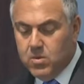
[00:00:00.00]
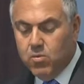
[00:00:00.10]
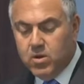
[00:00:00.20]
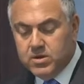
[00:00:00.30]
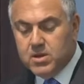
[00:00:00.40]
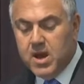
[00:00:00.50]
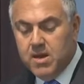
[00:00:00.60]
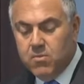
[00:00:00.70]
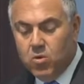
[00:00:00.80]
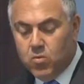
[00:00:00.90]
we wanted
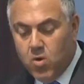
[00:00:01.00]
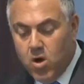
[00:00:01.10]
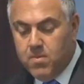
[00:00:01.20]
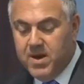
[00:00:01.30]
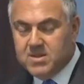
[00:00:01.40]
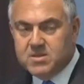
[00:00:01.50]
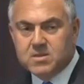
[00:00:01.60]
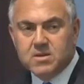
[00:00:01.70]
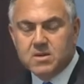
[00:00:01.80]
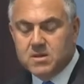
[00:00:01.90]
a more
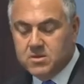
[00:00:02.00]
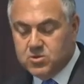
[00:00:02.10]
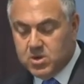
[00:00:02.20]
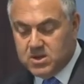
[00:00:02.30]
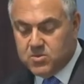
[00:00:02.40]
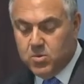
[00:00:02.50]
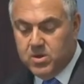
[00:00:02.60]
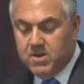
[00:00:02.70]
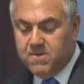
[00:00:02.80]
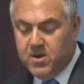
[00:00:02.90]
robust and
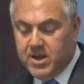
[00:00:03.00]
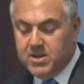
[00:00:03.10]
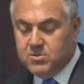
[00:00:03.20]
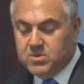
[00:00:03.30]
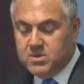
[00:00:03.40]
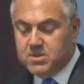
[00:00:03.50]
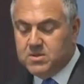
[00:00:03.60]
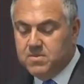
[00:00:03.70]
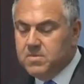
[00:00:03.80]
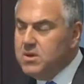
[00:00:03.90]
trustworthy financial
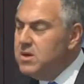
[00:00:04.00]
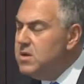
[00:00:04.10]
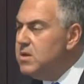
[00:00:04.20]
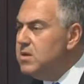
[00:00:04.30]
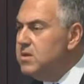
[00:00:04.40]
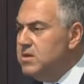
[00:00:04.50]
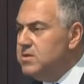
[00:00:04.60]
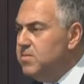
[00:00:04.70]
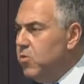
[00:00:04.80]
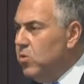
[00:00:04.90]
system that
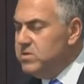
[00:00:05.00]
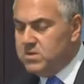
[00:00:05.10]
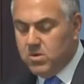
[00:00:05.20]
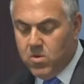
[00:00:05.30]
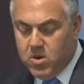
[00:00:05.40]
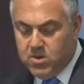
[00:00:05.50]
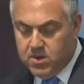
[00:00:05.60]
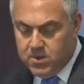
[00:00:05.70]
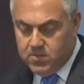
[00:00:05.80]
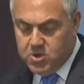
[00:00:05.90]
supports the
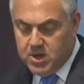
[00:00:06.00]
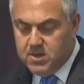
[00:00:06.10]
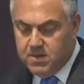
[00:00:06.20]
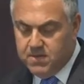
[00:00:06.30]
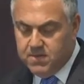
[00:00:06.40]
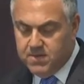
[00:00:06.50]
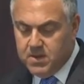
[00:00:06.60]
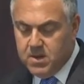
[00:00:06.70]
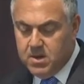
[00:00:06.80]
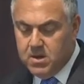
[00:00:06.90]
growth objective.
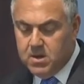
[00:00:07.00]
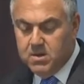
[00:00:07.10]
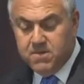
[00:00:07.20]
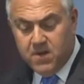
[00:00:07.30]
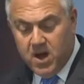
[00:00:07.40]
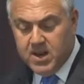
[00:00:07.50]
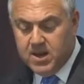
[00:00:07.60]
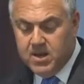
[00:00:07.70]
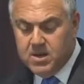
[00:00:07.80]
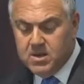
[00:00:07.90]
And
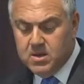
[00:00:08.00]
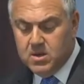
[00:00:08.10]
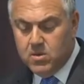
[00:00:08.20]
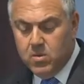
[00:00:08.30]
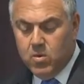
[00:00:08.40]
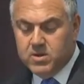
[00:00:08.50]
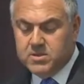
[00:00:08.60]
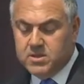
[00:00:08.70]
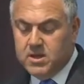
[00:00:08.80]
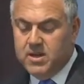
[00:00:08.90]
finally, we wanted
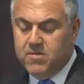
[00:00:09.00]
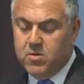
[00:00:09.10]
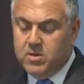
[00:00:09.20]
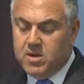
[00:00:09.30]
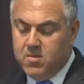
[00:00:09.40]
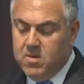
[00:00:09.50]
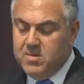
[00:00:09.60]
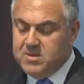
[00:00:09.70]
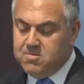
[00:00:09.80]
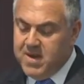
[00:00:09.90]
to deliver on the
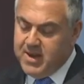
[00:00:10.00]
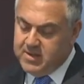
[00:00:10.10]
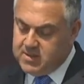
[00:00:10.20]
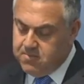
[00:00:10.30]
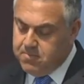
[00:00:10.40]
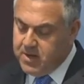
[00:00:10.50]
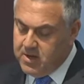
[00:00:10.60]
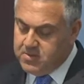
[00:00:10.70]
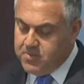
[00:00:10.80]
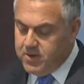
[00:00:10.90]
commitments made at St
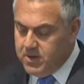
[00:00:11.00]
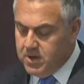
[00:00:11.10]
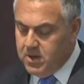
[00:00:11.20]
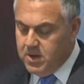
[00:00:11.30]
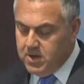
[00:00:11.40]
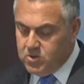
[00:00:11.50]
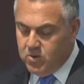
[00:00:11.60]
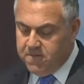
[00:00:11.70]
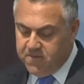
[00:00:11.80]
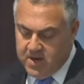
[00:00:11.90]
Petersburg
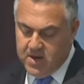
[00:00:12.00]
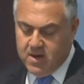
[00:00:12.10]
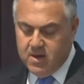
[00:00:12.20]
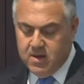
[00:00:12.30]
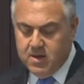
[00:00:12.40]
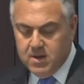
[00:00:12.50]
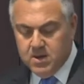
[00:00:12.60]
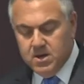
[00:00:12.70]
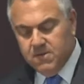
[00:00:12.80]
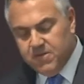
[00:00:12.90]
to a fair
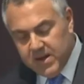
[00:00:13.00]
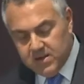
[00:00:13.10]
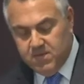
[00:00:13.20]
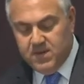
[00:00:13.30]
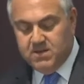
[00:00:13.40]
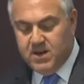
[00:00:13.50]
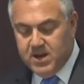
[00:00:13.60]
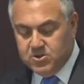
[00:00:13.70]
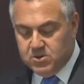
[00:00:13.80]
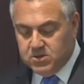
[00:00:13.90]
and effective
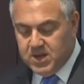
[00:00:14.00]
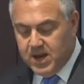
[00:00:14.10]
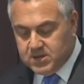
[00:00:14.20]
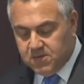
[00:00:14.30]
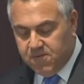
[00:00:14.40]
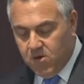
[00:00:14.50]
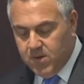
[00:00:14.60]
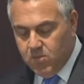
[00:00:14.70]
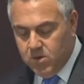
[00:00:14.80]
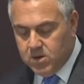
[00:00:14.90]
international tax
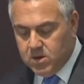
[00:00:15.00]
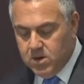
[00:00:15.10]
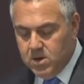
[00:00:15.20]
framework